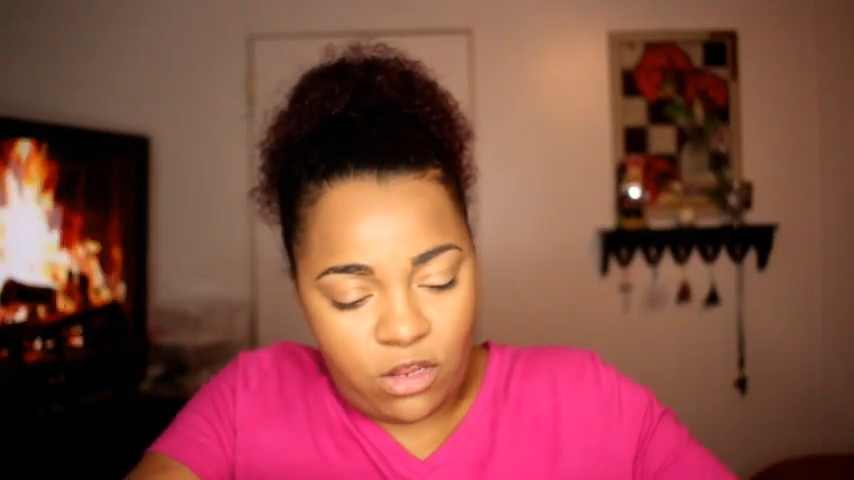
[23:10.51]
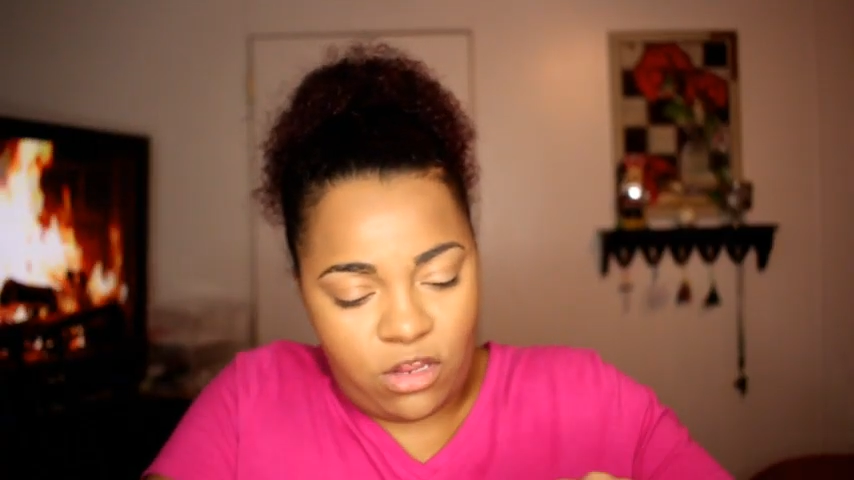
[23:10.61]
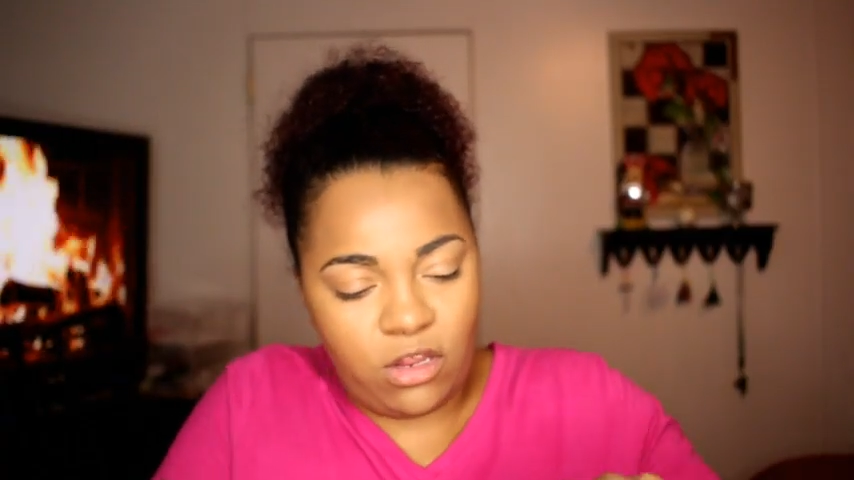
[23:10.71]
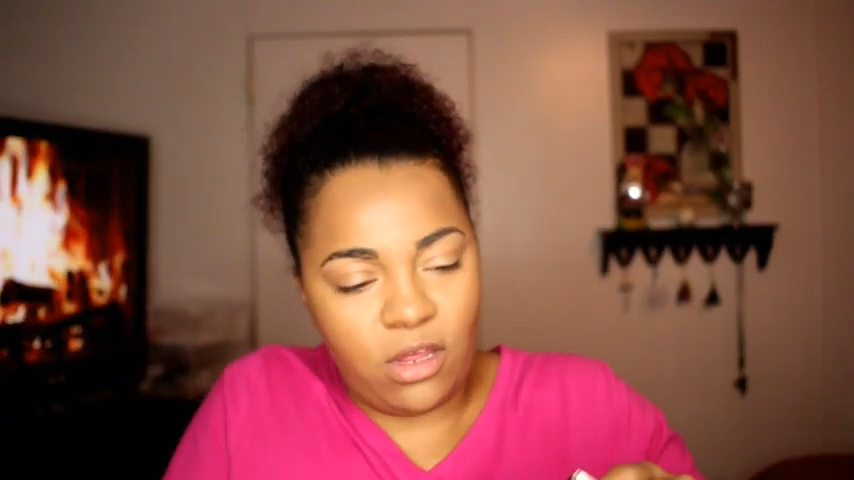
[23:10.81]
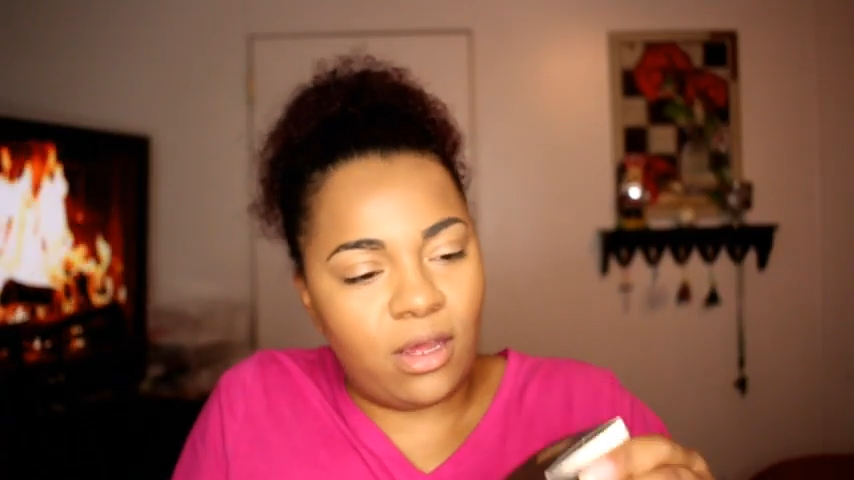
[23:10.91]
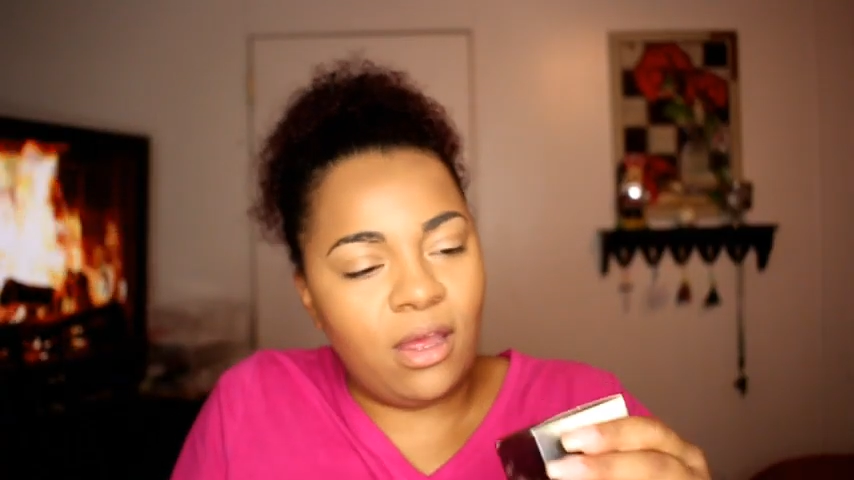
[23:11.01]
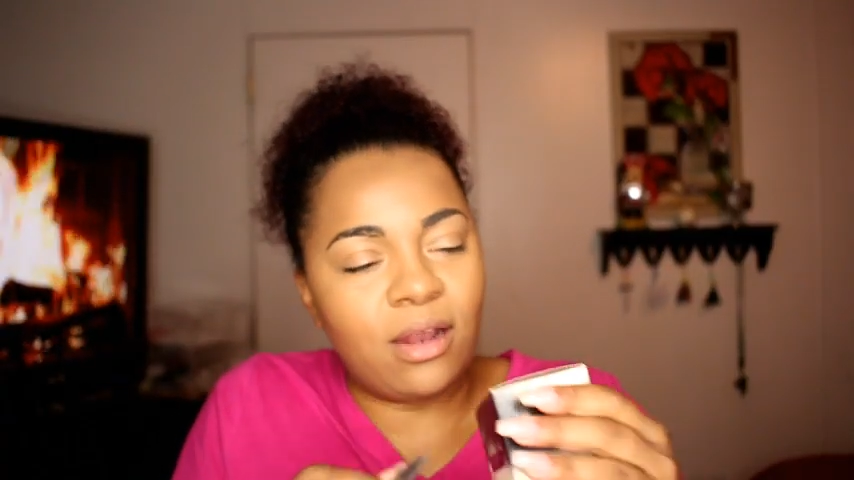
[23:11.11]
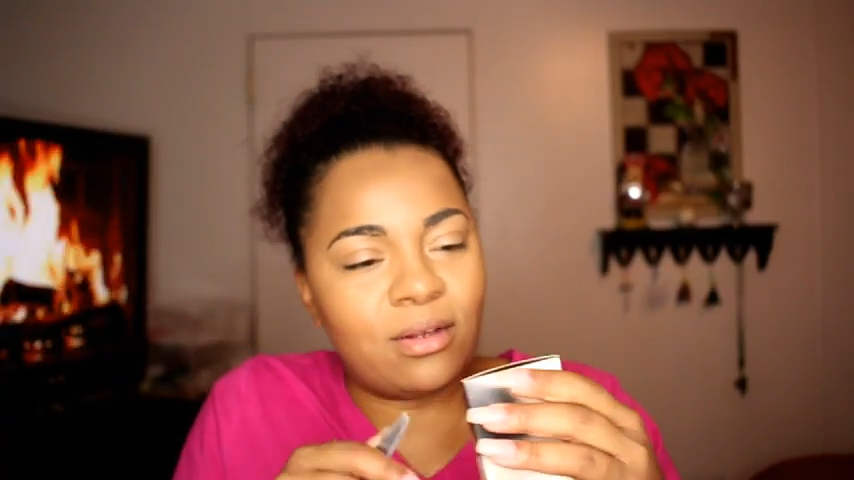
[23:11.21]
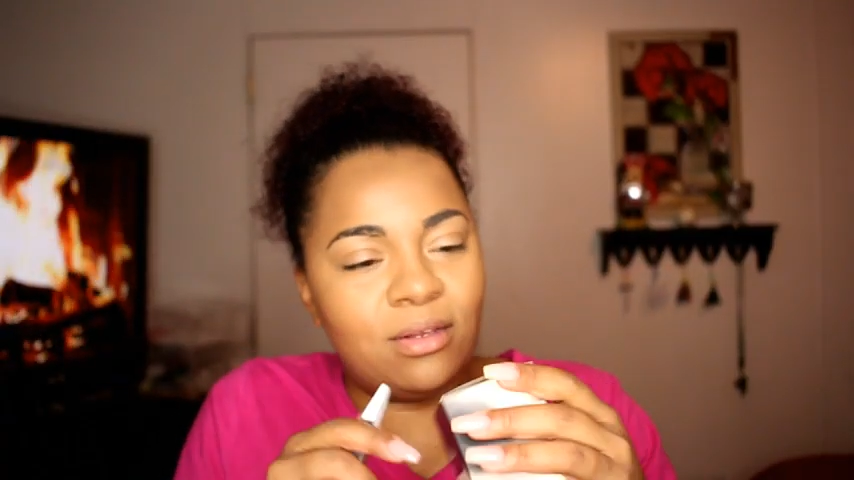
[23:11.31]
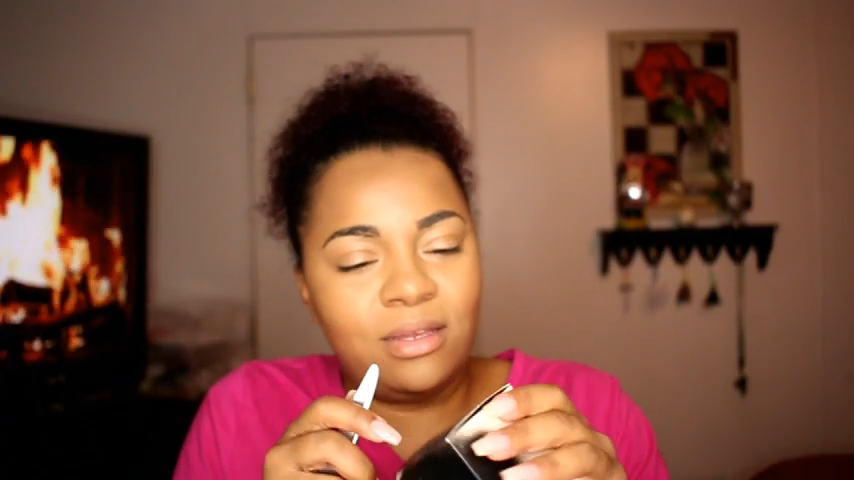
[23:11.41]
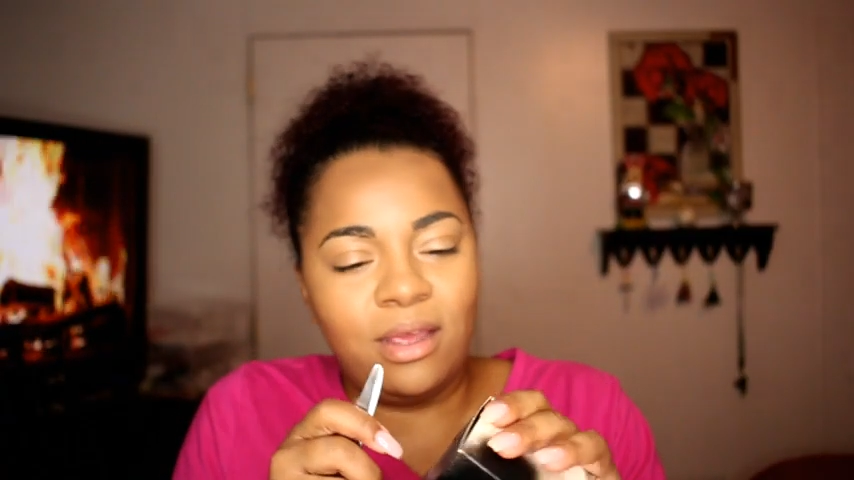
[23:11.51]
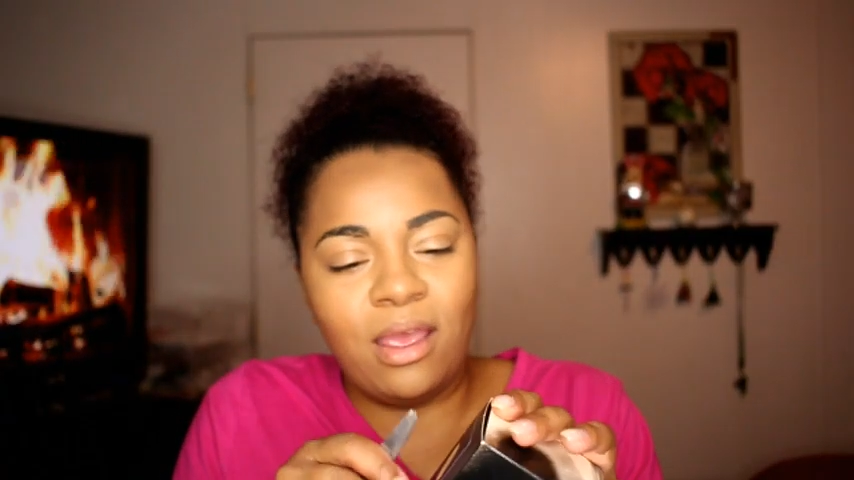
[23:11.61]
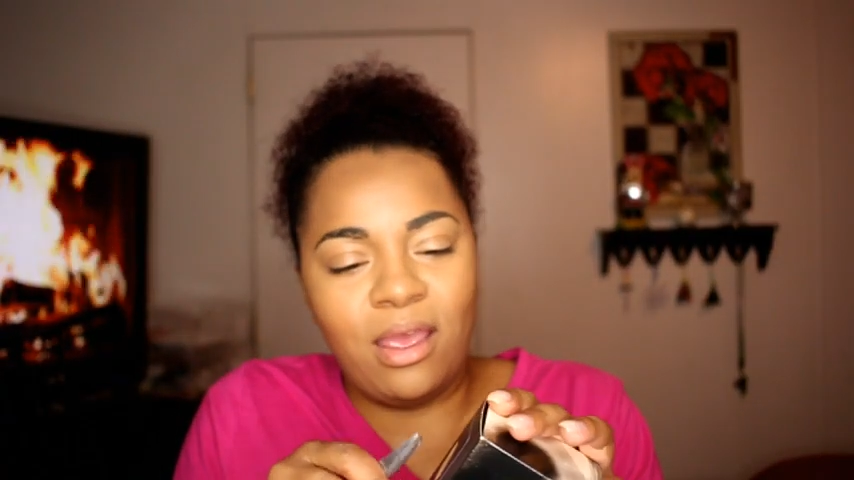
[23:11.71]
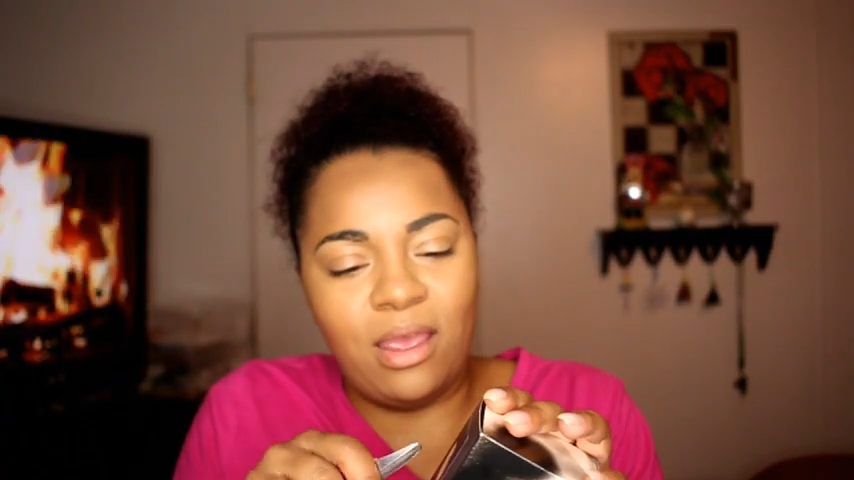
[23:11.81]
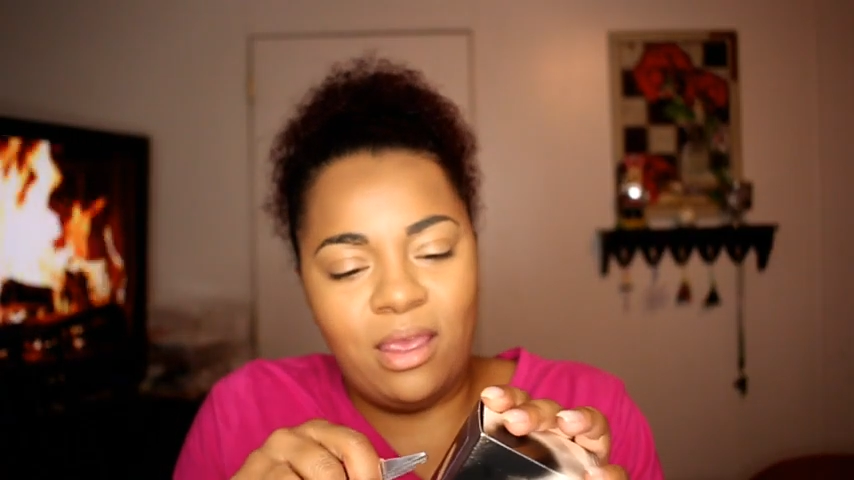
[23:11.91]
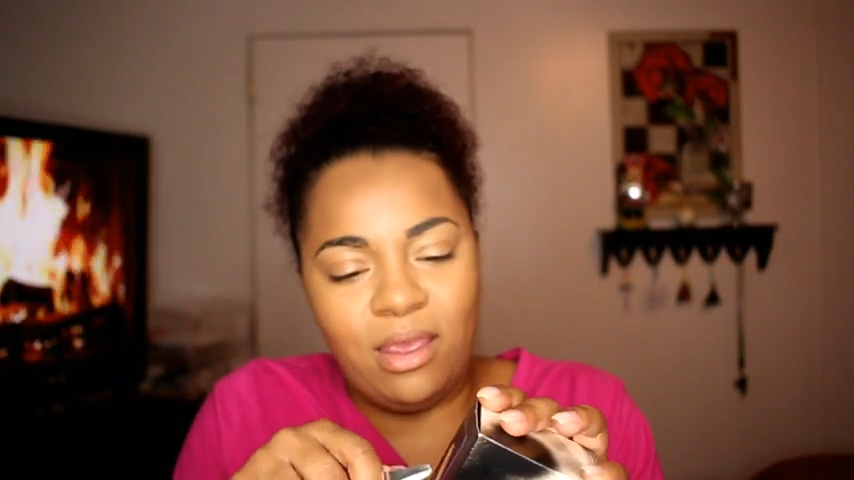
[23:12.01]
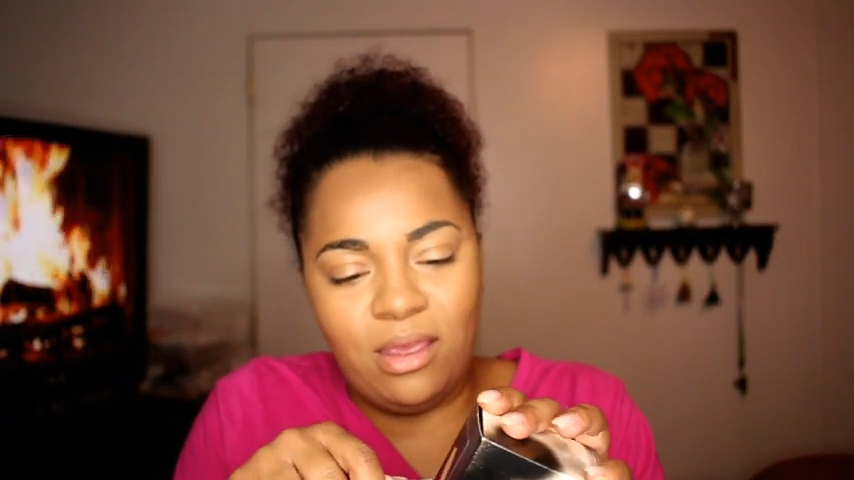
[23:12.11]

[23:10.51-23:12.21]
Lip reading: shit? God dang.